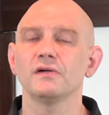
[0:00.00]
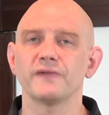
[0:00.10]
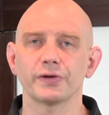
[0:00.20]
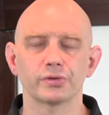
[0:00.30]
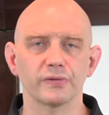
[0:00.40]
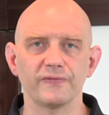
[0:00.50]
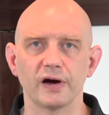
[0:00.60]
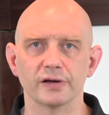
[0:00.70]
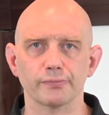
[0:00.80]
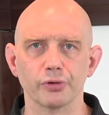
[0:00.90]
fighters who
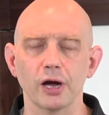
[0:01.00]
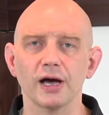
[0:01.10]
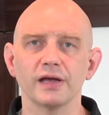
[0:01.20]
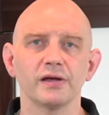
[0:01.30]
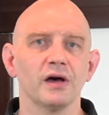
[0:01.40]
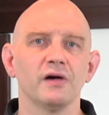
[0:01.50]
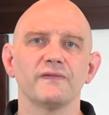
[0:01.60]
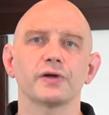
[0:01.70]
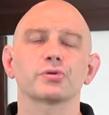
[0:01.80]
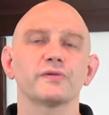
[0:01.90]
fought in Pride,
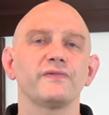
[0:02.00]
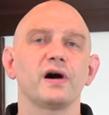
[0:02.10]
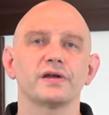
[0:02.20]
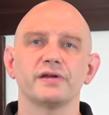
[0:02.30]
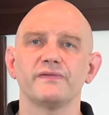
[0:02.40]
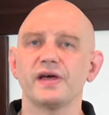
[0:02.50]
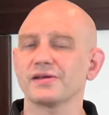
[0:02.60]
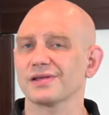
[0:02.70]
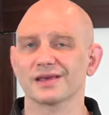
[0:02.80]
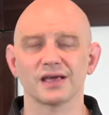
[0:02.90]
fighters who fought in
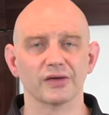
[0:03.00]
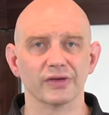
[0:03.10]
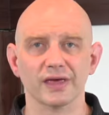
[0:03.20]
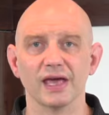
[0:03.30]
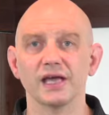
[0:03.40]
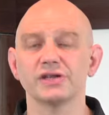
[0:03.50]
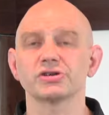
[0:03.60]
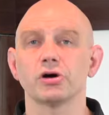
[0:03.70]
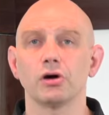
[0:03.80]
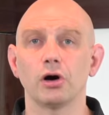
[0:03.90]
events like King of the
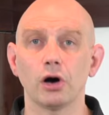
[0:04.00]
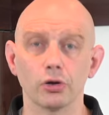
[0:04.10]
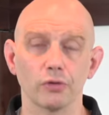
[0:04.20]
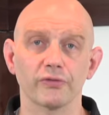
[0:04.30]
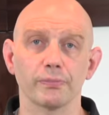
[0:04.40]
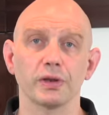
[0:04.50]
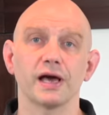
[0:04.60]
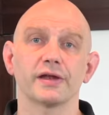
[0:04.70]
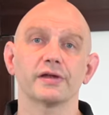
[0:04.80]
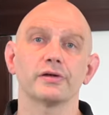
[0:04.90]
Cage, all over the
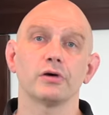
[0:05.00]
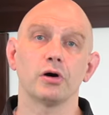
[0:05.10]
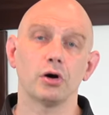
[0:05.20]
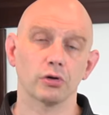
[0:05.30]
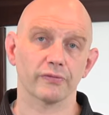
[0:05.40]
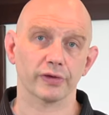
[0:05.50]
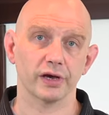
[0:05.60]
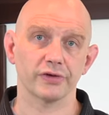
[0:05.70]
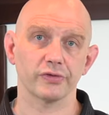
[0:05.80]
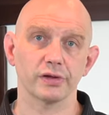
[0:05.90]
planet, all over the
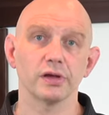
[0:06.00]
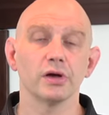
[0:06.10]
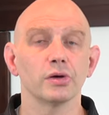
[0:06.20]
country.